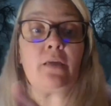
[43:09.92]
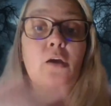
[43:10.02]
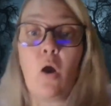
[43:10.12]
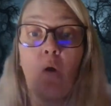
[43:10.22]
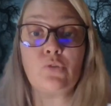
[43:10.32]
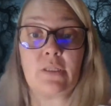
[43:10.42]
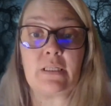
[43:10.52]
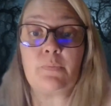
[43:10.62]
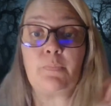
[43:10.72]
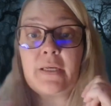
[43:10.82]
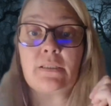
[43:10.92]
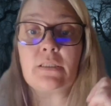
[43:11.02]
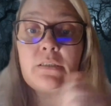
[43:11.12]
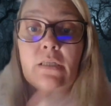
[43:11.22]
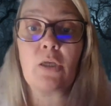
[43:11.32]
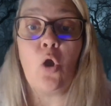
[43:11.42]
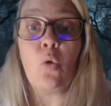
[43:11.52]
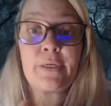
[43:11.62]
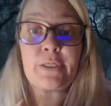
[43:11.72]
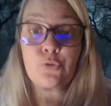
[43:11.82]
go to these places, like,
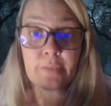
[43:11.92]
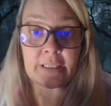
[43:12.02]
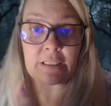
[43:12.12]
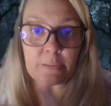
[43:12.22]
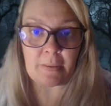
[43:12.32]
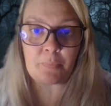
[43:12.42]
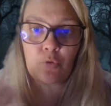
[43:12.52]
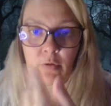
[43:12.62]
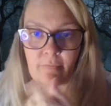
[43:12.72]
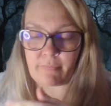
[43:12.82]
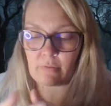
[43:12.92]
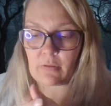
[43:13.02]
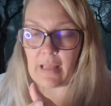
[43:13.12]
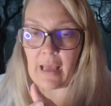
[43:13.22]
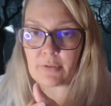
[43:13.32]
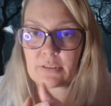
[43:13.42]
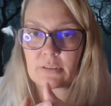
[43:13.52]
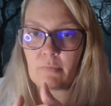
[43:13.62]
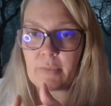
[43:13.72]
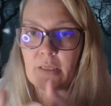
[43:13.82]
we treat these people who have allowed us to
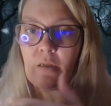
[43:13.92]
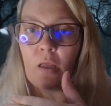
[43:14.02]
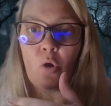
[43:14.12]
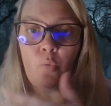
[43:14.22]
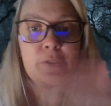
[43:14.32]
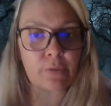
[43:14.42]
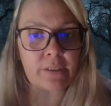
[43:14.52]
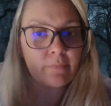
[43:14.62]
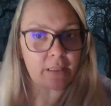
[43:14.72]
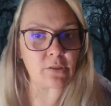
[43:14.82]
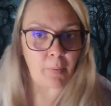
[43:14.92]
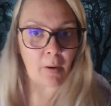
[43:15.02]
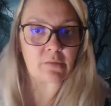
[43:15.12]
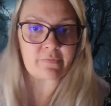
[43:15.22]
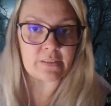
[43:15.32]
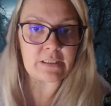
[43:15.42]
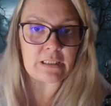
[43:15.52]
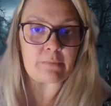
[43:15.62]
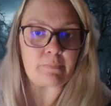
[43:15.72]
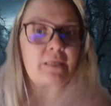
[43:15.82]
come in, we treat them like they're part of the
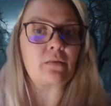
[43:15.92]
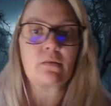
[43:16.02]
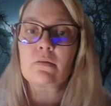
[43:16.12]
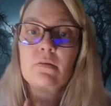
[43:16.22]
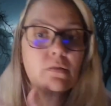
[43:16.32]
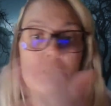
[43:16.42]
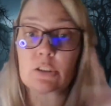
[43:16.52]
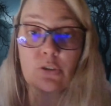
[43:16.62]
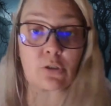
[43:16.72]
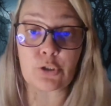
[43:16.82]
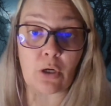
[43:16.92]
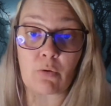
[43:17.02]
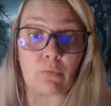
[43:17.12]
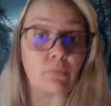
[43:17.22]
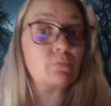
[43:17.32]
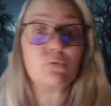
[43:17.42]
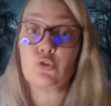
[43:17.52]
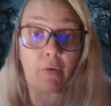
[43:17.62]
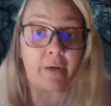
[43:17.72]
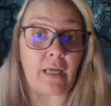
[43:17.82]
team. Like, it's their show.
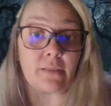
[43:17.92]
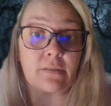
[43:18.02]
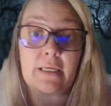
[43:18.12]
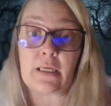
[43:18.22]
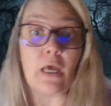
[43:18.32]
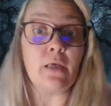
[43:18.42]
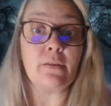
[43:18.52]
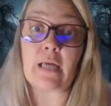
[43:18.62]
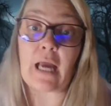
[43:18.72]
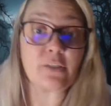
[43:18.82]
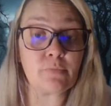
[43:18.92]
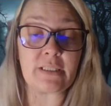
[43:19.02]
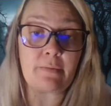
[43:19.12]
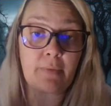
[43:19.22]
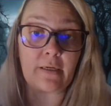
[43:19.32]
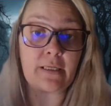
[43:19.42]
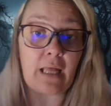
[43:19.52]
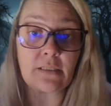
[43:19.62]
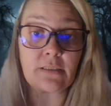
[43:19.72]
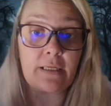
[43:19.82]
Join us. Yeah. Like, the guys from St. Mary
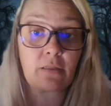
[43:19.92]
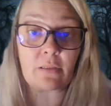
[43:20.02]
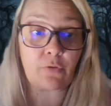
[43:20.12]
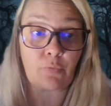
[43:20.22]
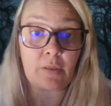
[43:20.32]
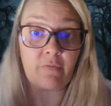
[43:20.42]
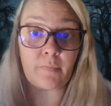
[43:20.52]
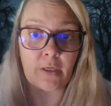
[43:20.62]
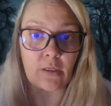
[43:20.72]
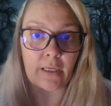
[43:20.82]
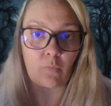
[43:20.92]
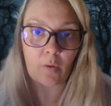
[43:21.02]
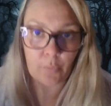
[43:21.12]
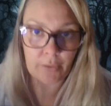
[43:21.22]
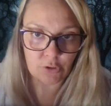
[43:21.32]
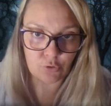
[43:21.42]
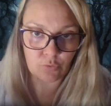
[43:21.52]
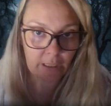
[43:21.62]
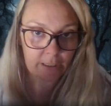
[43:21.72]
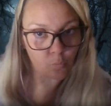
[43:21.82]
last night, like the three of them, they're like, what, we can,
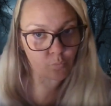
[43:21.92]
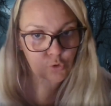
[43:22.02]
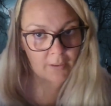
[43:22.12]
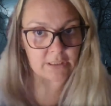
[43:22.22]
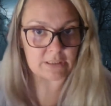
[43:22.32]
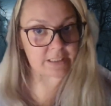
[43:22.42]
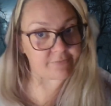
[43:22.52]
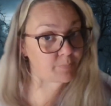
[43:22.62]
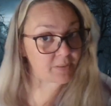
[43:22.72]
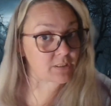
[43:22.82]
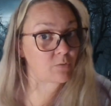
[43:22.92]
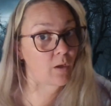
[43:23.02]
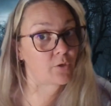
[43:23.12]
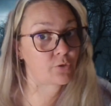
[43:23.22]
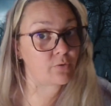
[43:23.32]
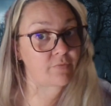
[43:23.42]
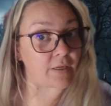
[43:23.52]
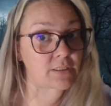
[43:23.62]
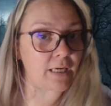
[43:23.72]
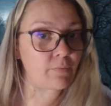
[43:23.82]
like, do you want us to leave the building while you
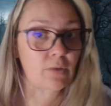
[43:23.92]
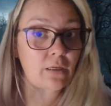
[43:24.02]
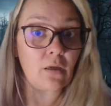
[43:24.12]
investigate? We're like,